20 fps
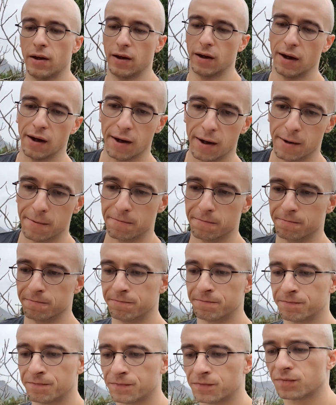Um,
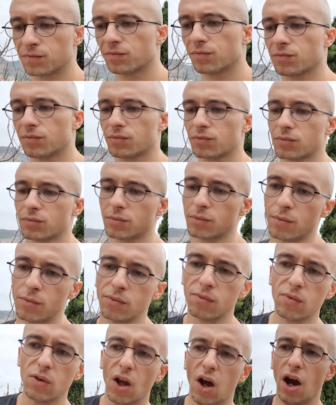
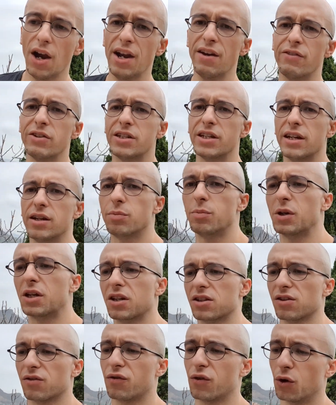I never did
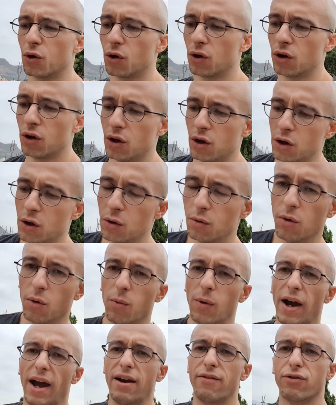because I thought,
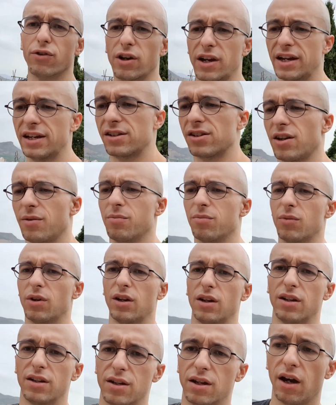well, whatever it is, I'm.
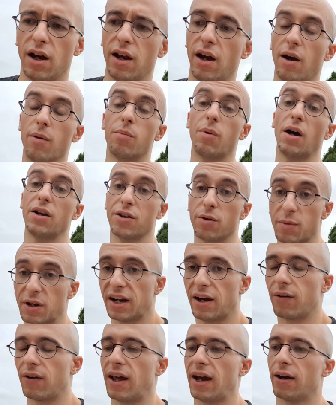I, I, don't
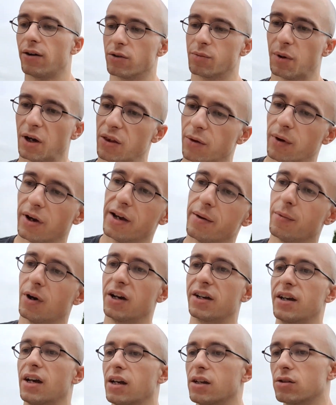mean out loud, by the way, in
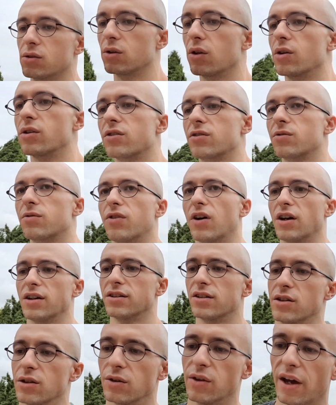my case, although it's
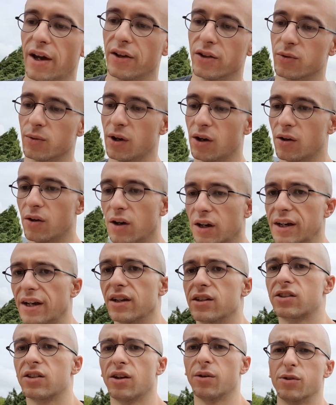fine to do that as well. I
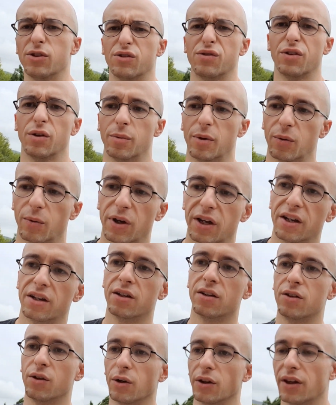guess I would just feel a bit weird
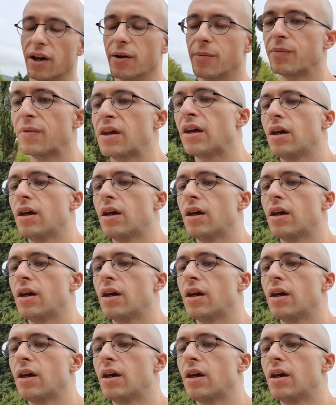doing that.